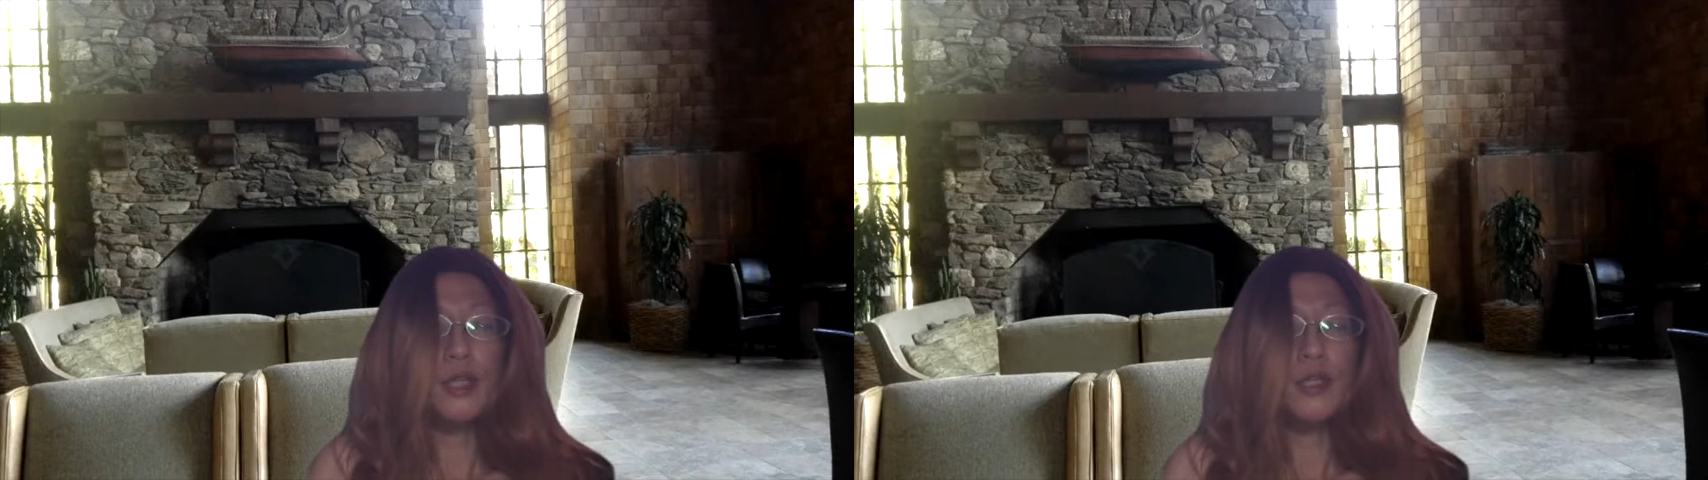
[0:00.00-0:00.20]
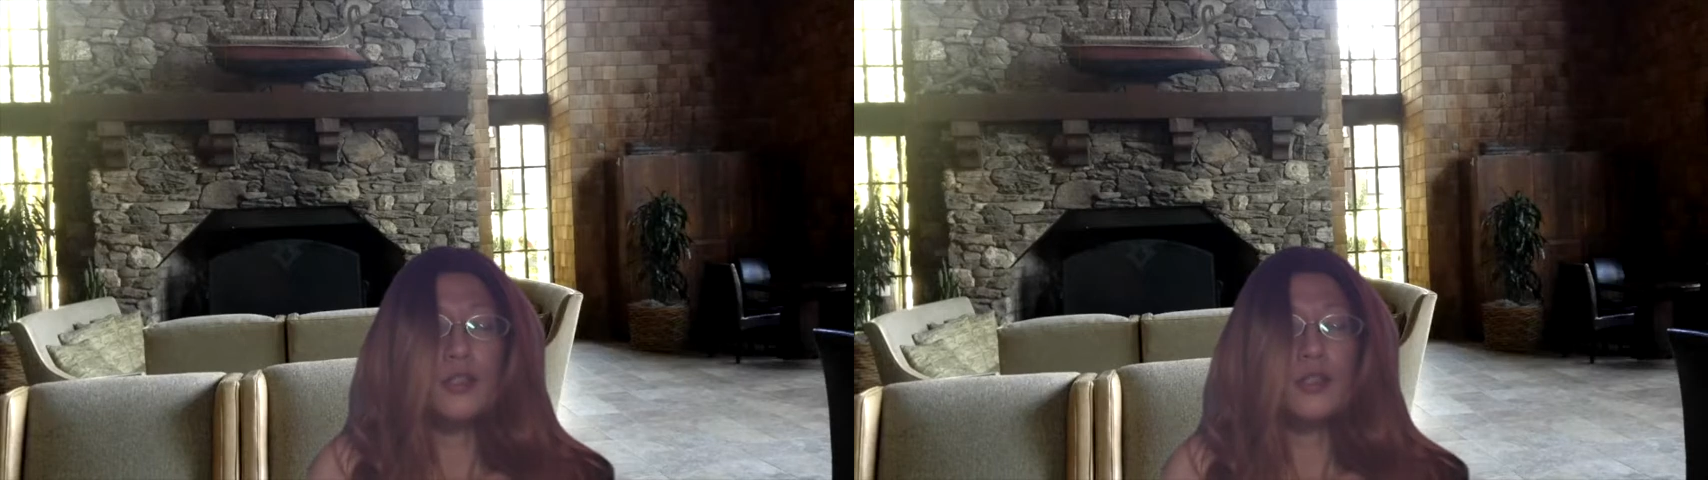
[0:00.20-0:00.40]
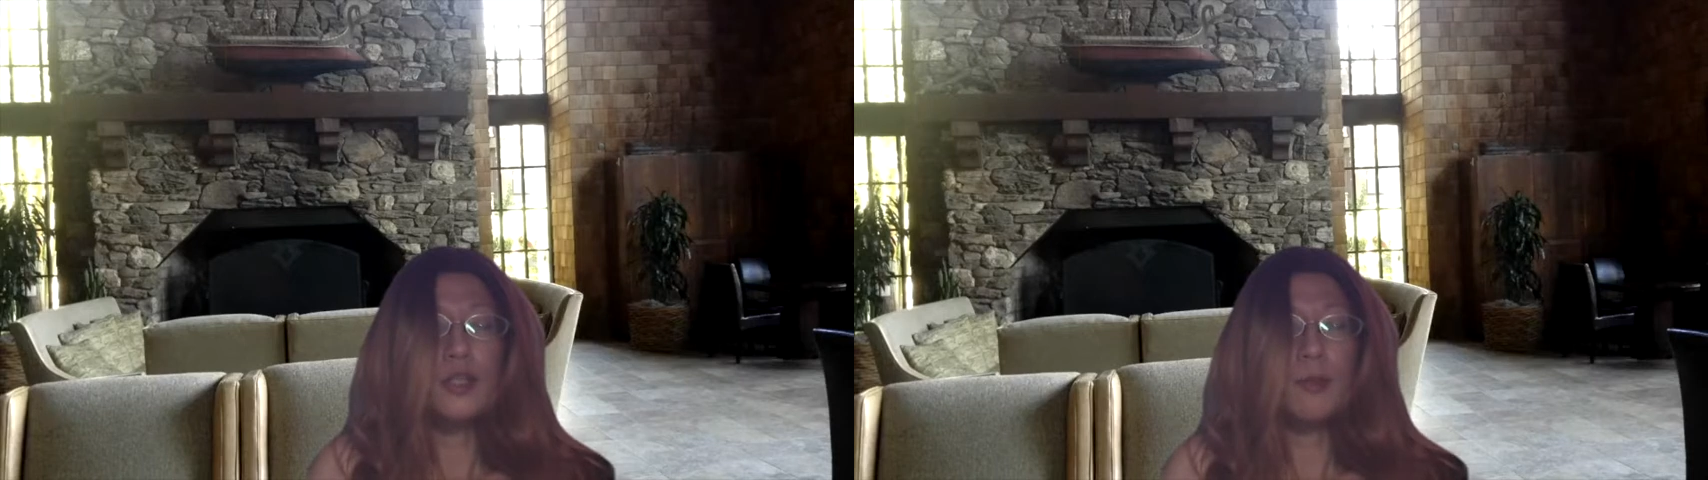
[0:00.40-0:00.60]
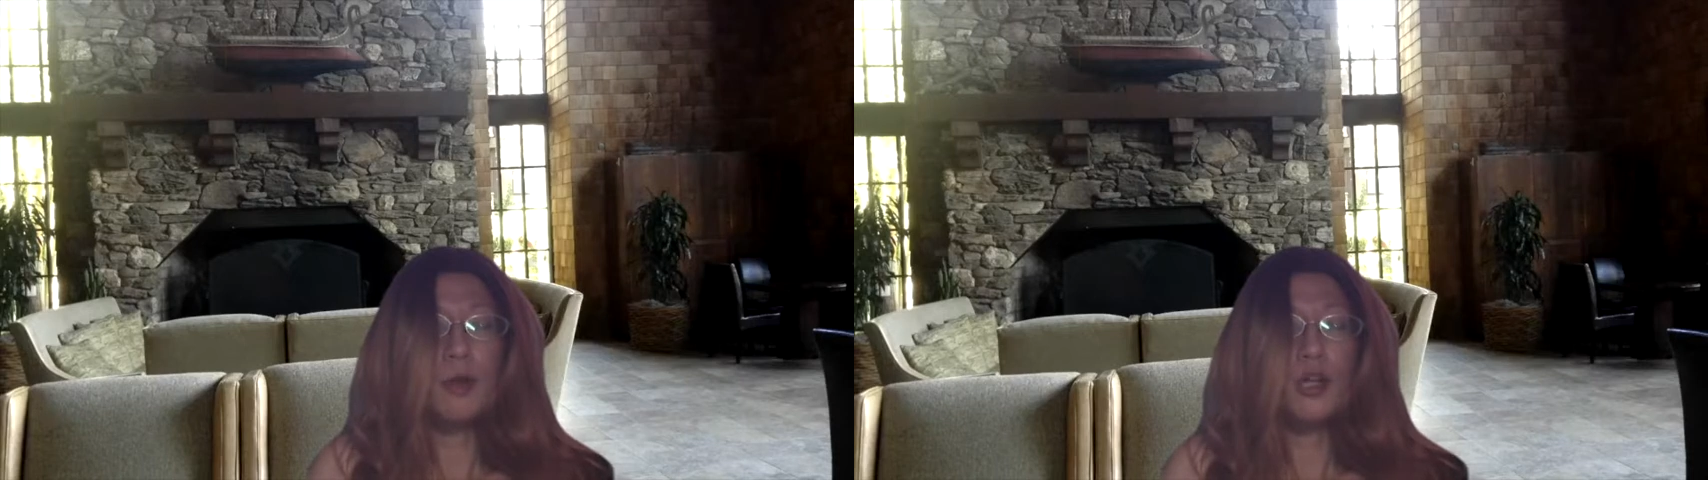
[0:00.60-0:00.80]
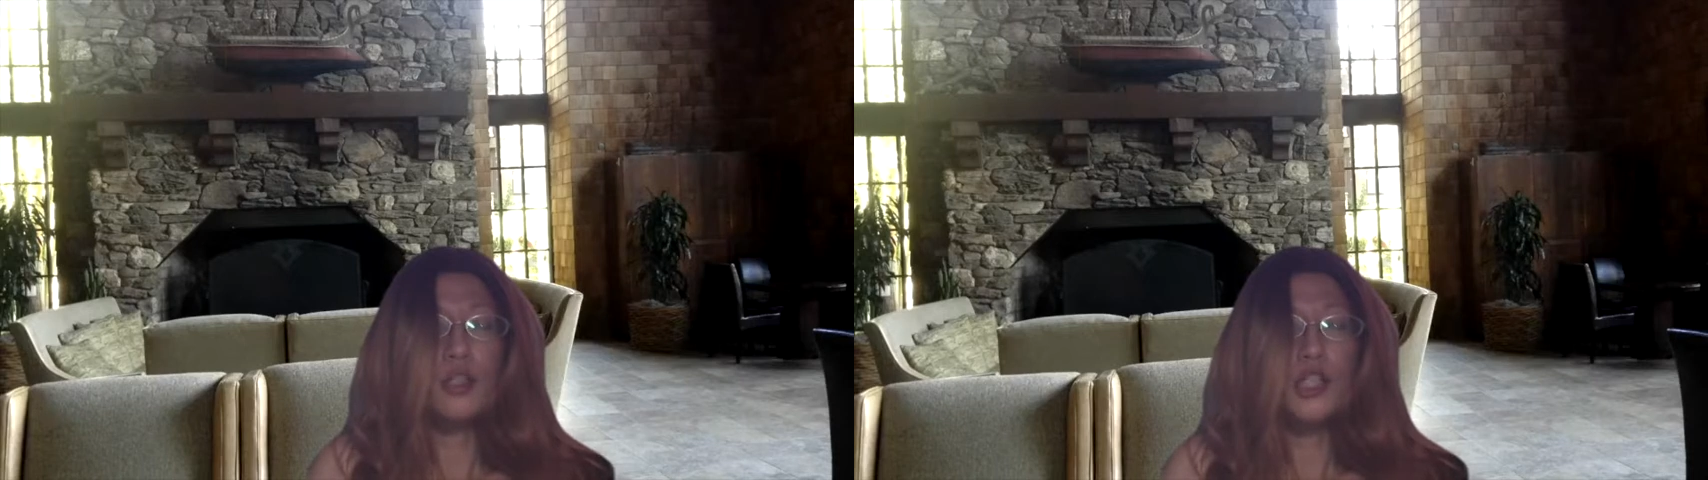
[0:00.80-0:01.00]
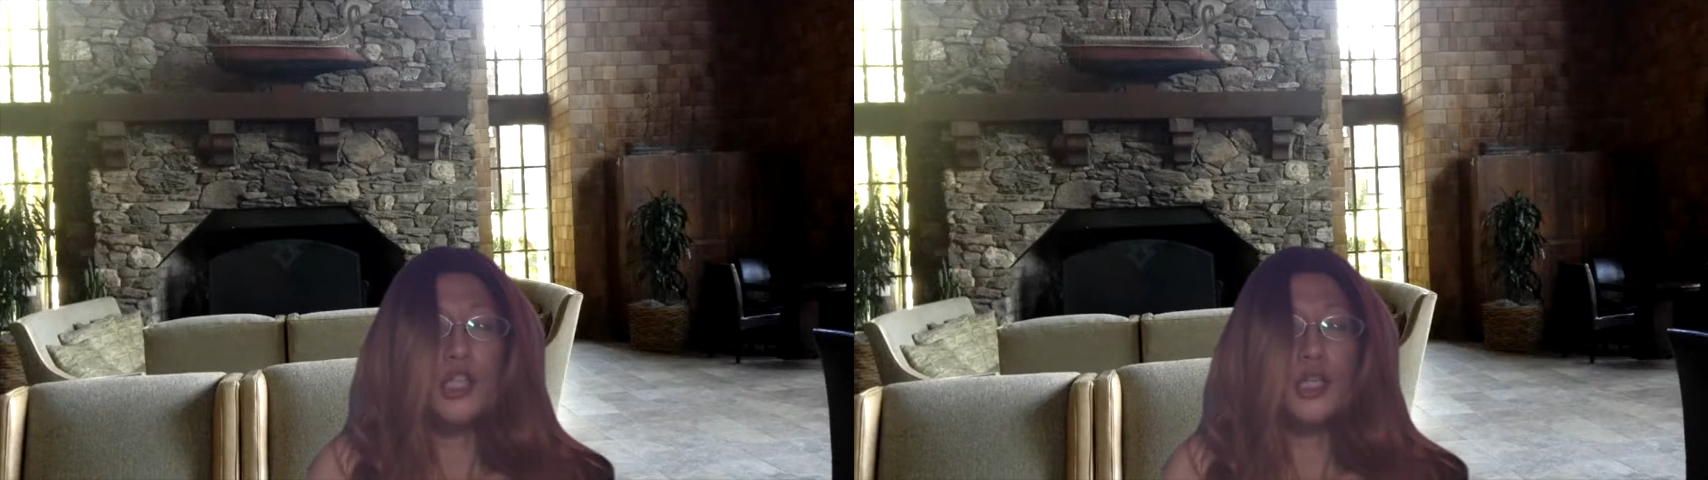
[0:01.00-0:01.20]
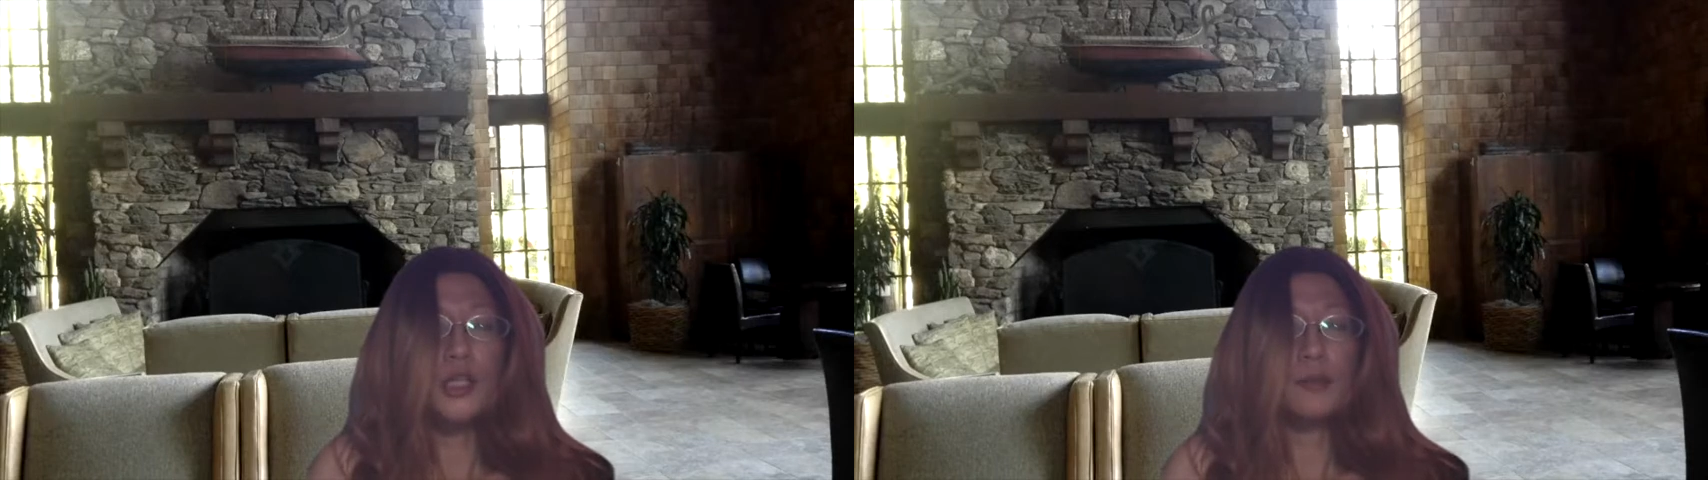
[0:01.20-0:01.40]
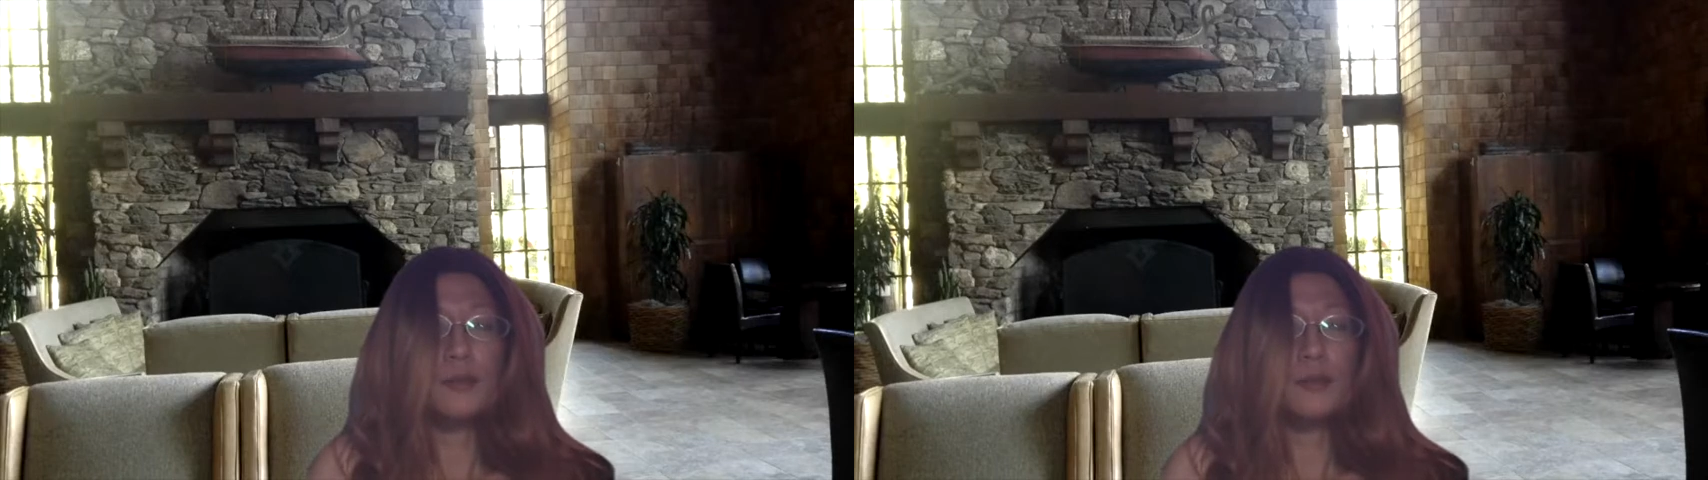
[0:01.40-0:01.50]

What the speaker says: isn't apology.